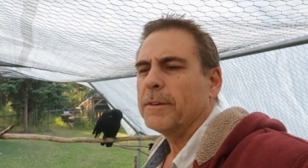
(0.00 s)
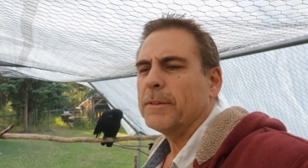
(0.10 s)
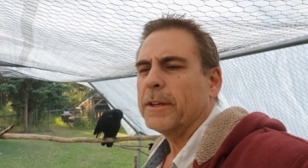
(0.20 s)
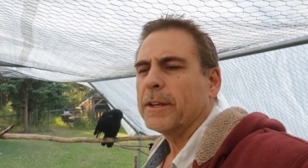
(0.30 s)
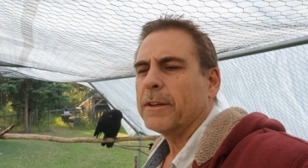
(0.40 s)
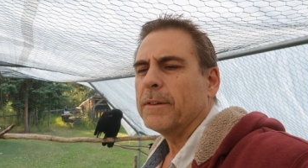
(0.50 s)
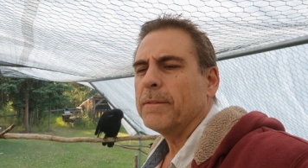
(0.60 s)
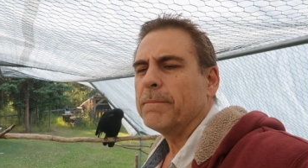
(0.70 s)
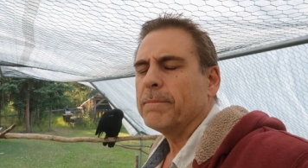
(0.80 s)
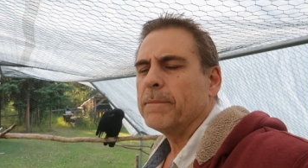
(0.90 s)
Like,
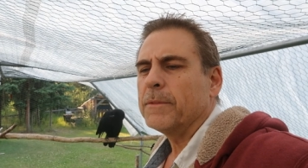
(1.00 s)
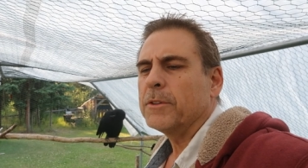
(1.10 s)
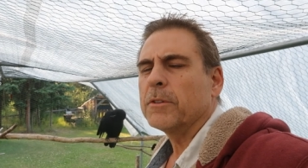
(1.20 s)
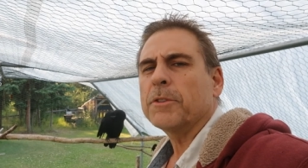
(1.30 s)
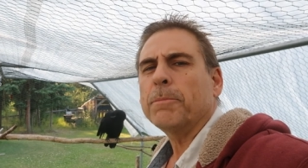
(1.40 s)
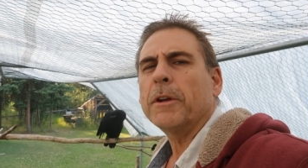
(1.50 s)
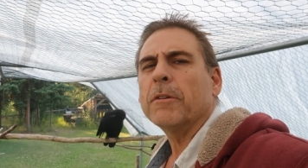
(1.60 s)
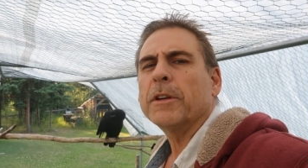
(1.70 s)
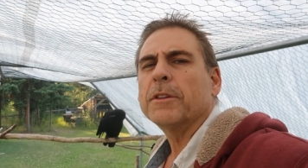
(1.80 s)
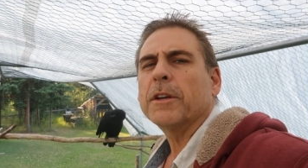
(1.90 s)
there's a
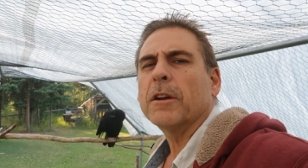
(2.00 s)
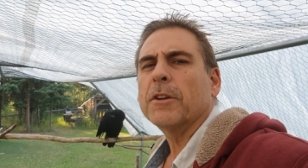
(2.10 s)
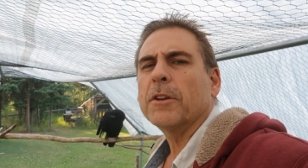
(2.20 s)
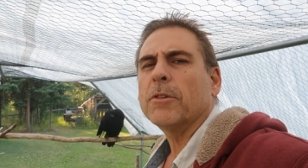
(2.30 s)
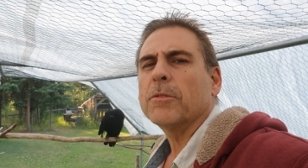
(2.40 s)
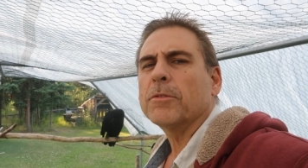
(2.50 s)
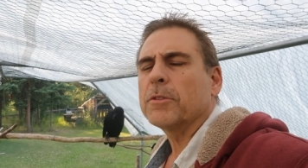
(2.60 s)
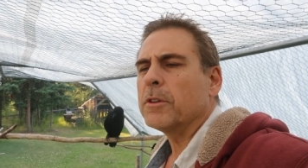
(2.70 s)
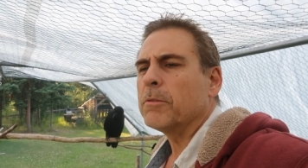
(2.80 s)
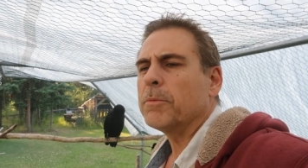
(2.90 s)
period there, you know, there's a
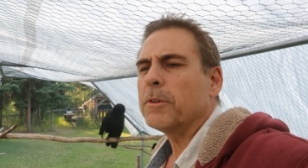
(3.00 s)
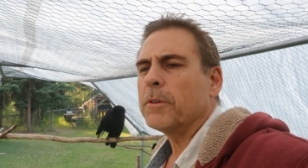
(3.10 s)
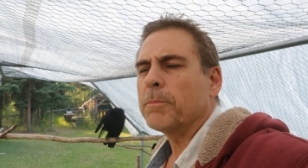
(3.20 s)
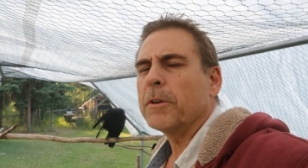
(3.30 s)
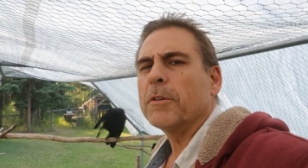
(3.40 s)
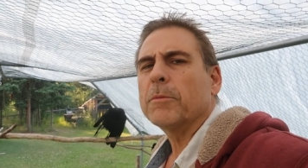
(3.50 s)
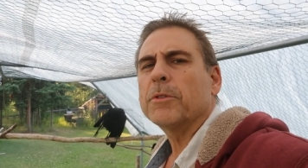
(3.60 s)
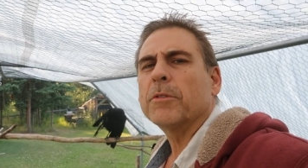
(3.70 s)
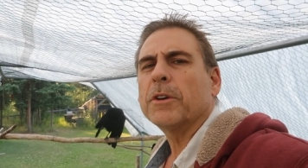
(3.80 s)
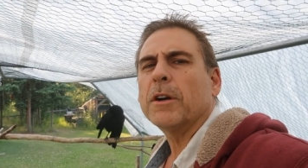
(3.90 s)
little bit, the period when
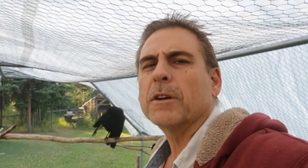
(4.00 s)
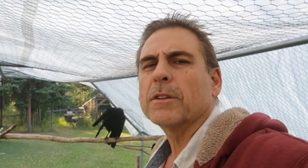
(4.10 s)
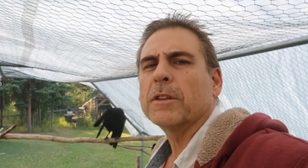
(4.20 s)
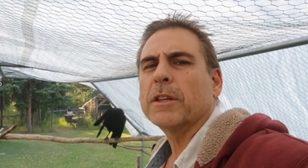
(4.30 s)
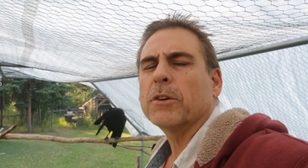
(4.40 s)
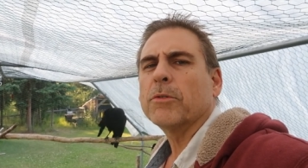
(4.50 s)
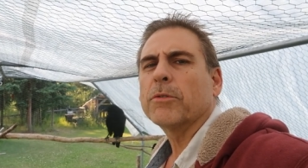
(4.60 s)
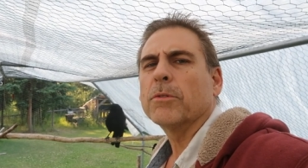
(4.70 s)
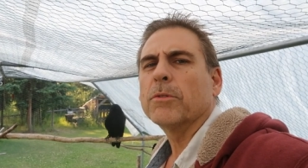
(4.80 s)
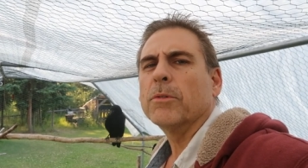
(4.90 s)
they're young that they go
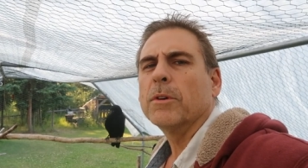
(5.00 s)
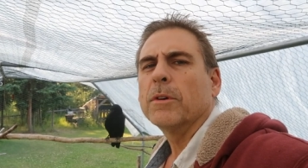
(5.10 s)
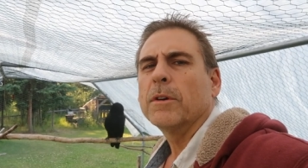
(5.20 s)
through.